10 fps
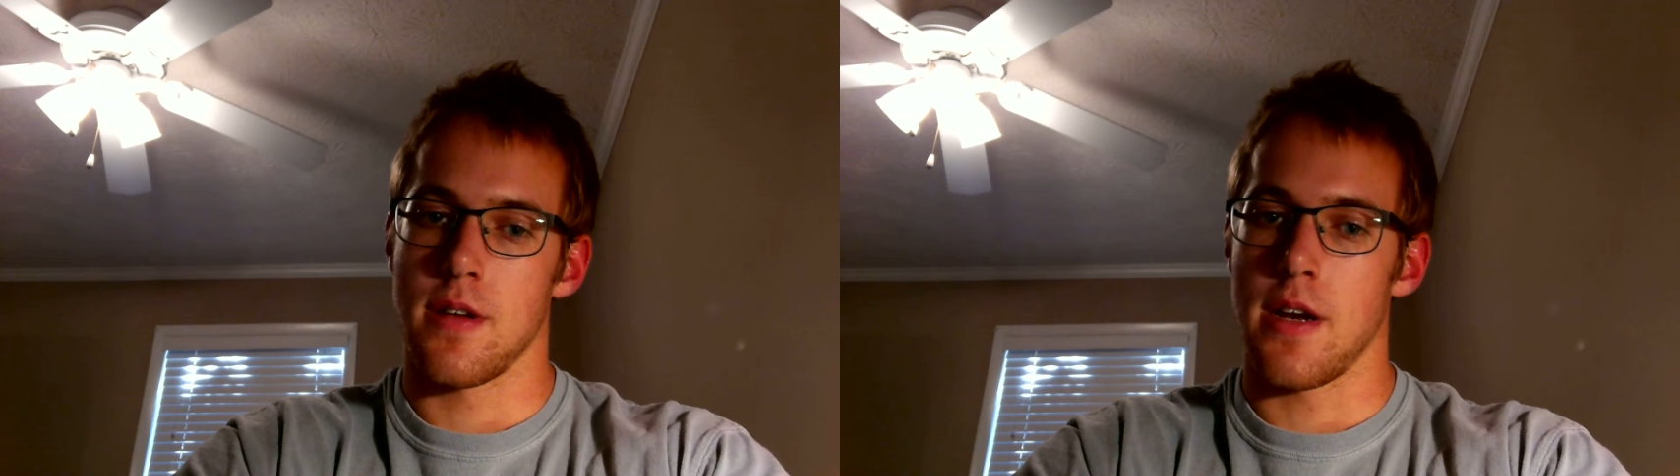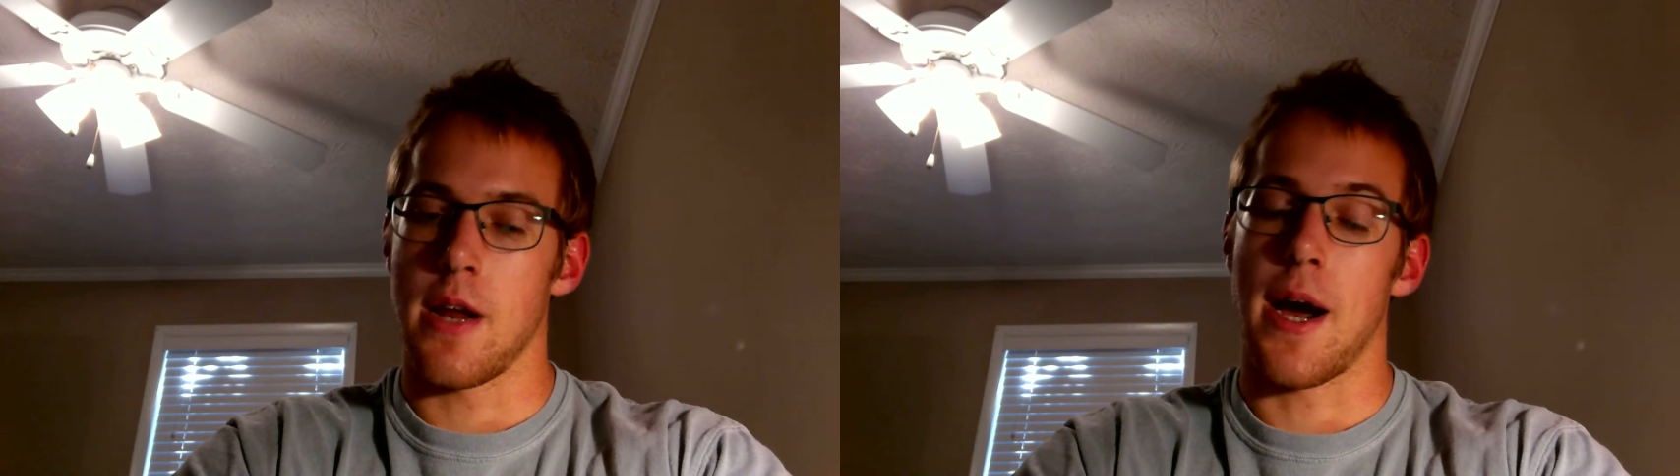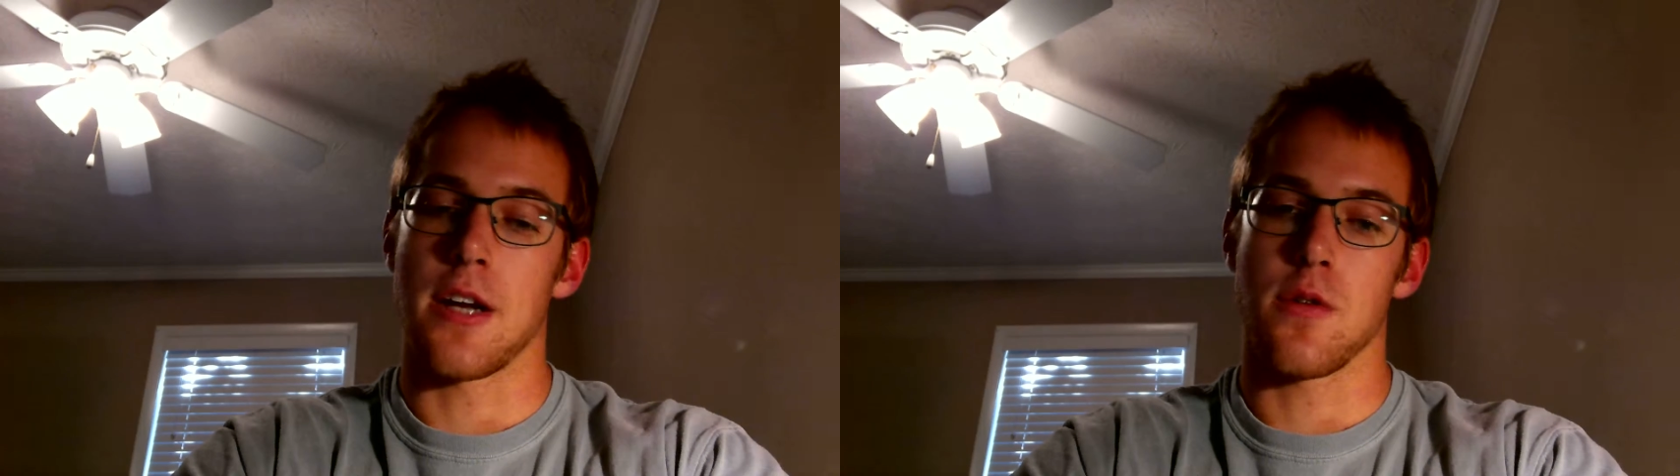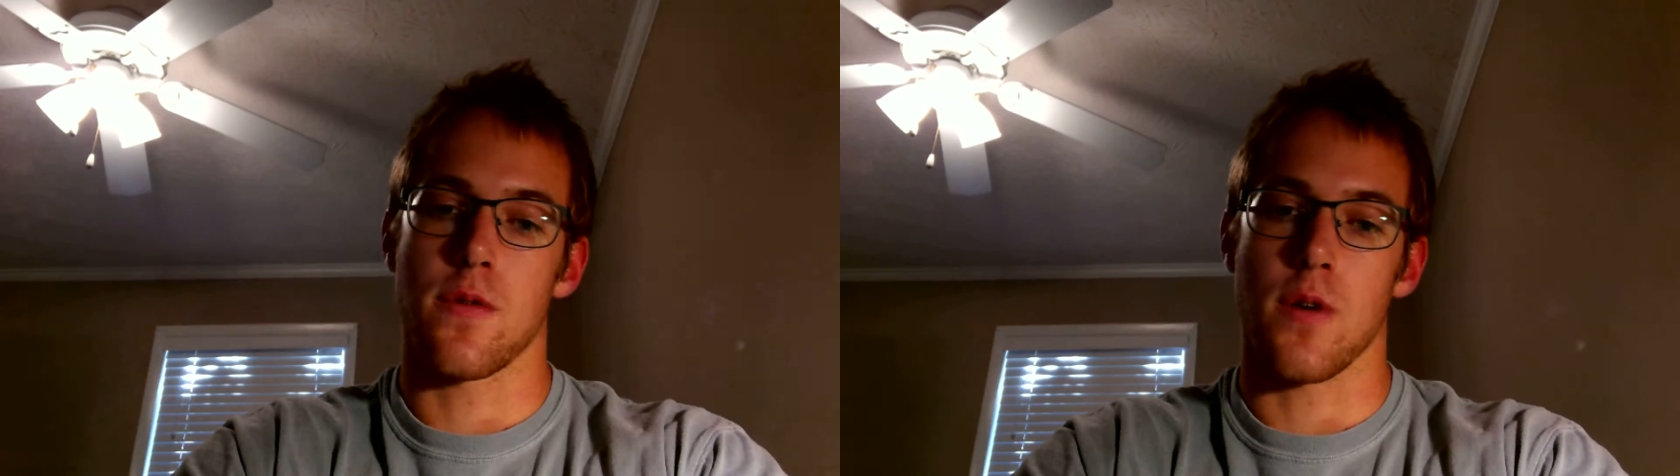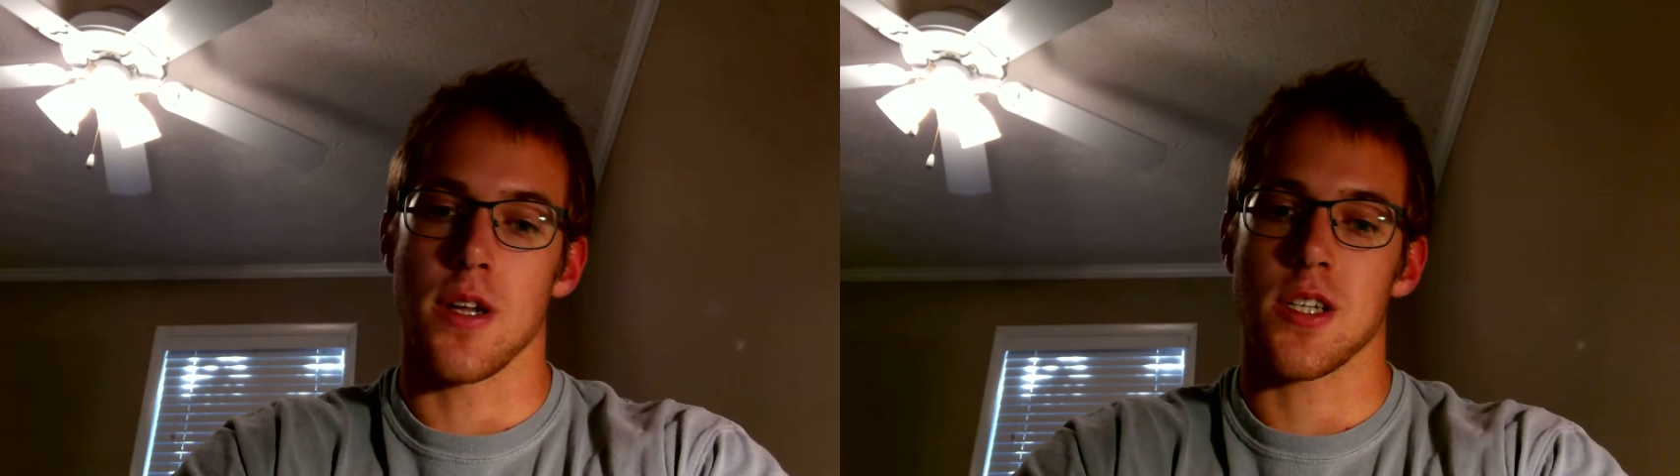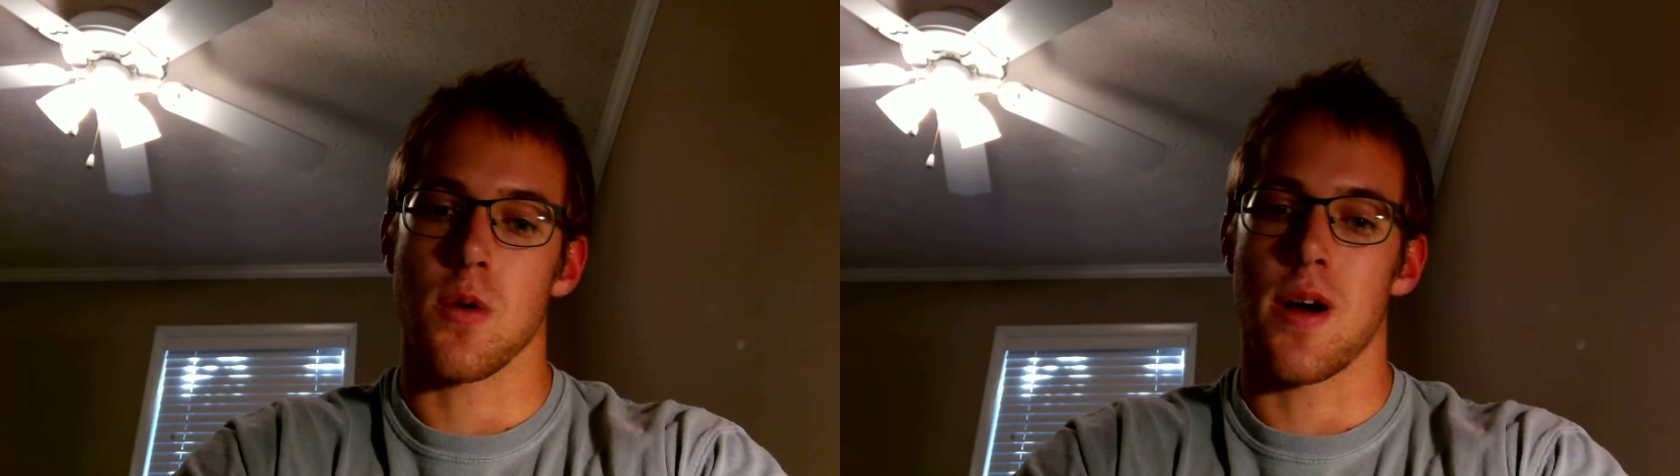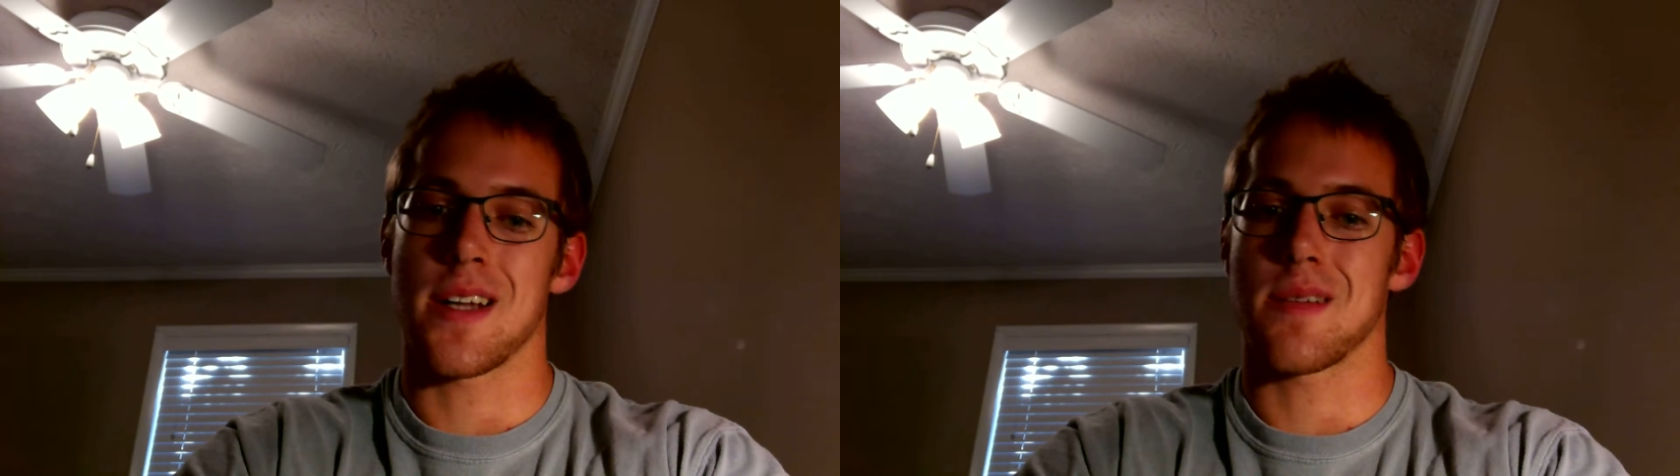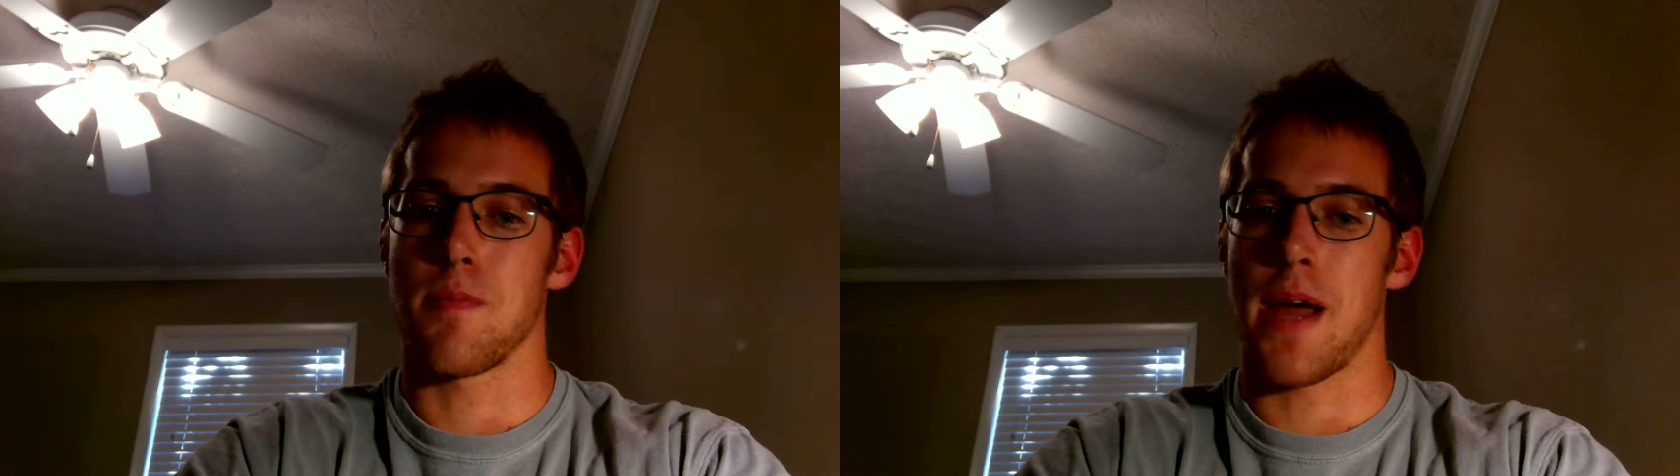Now, I do front
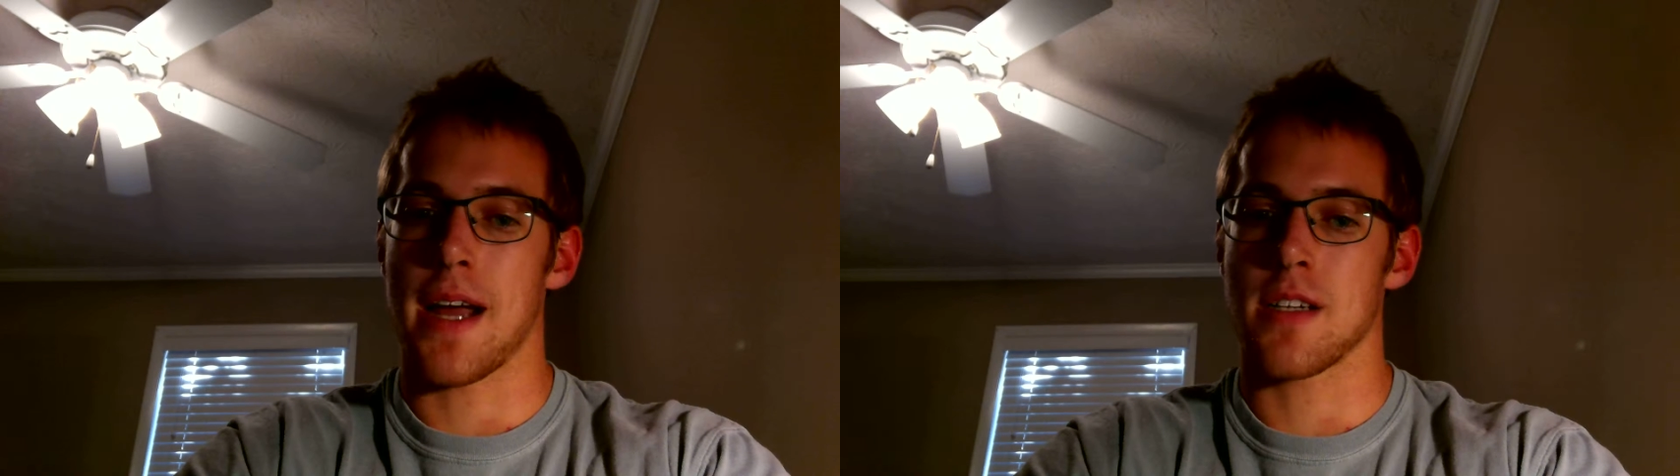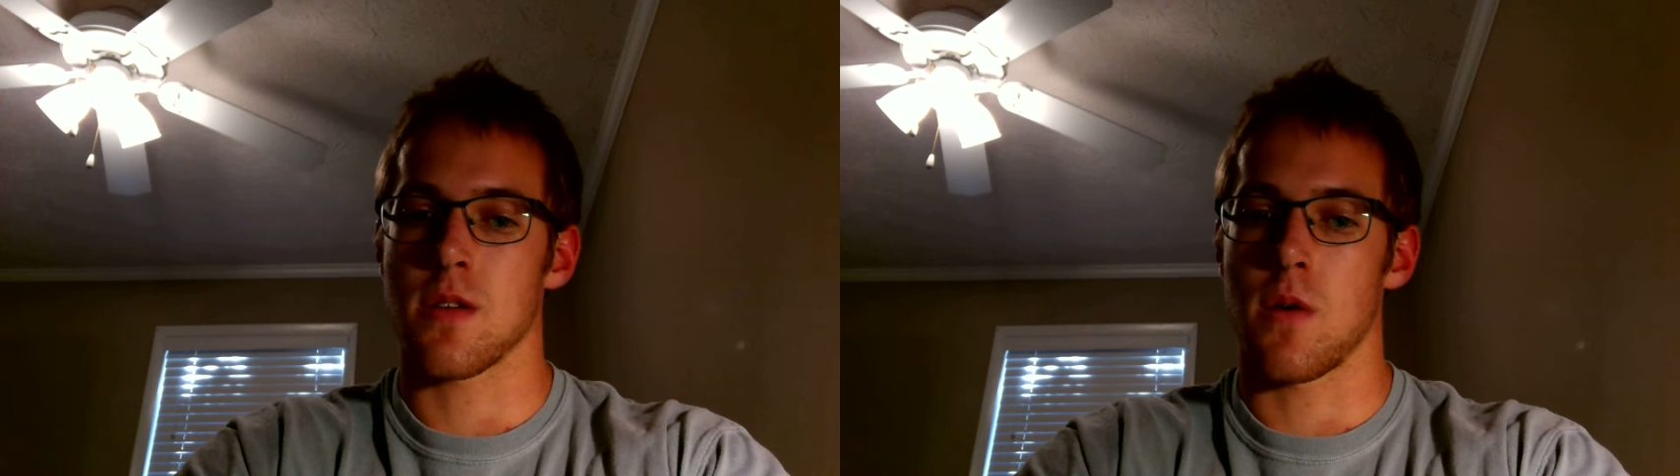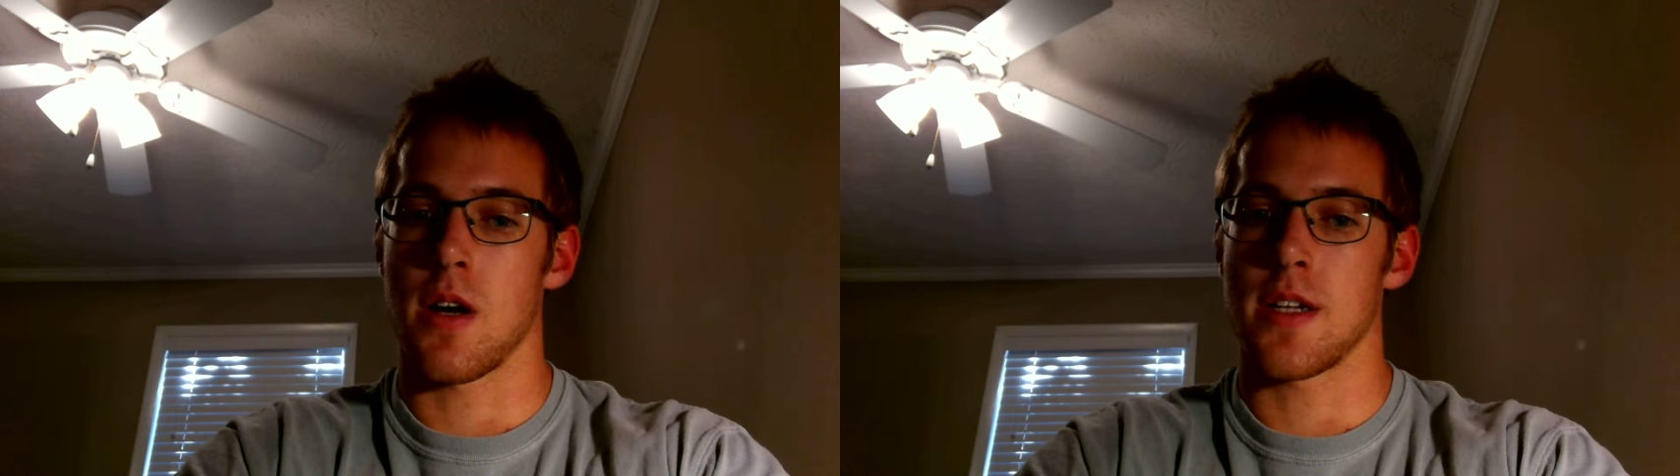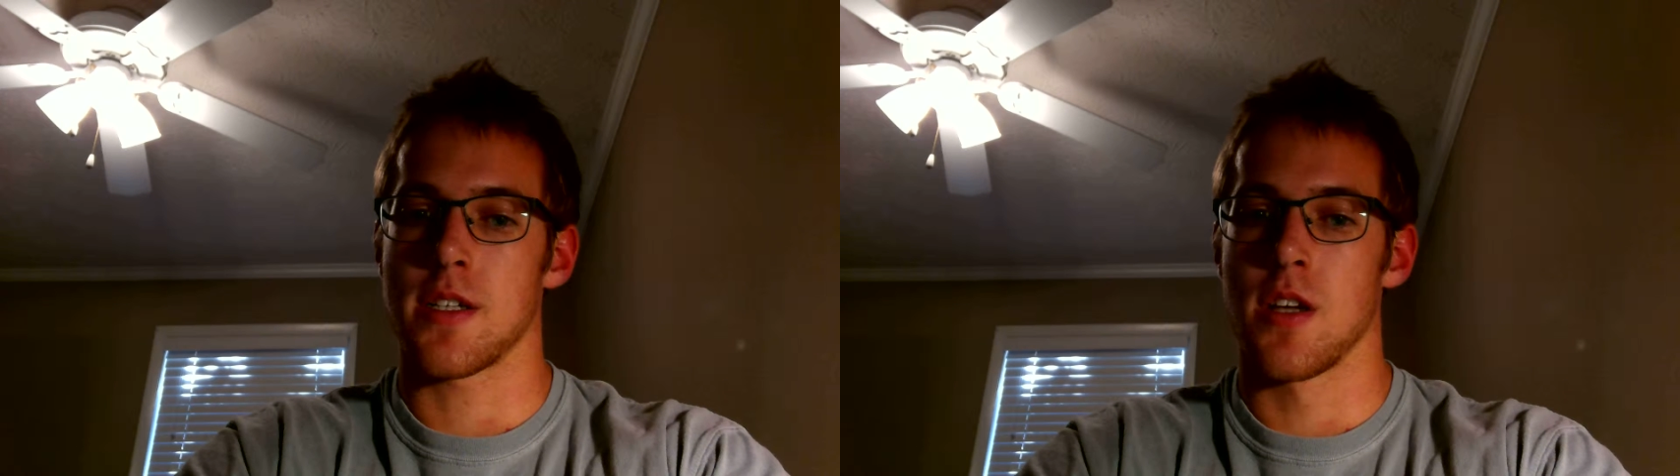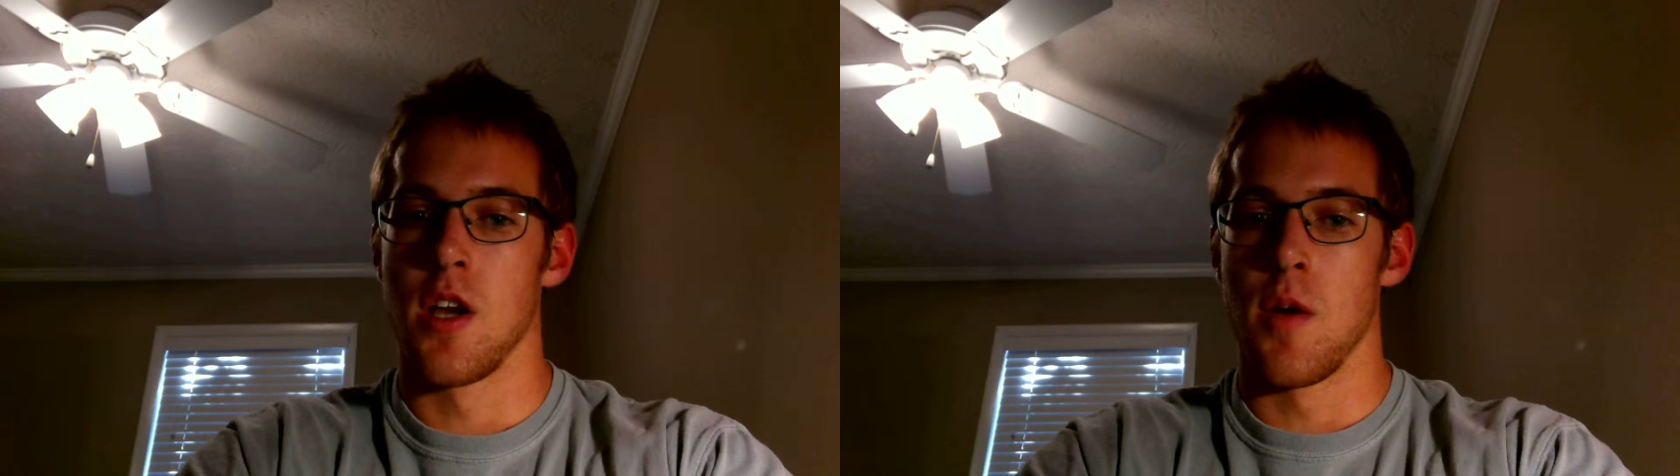squats, back squats,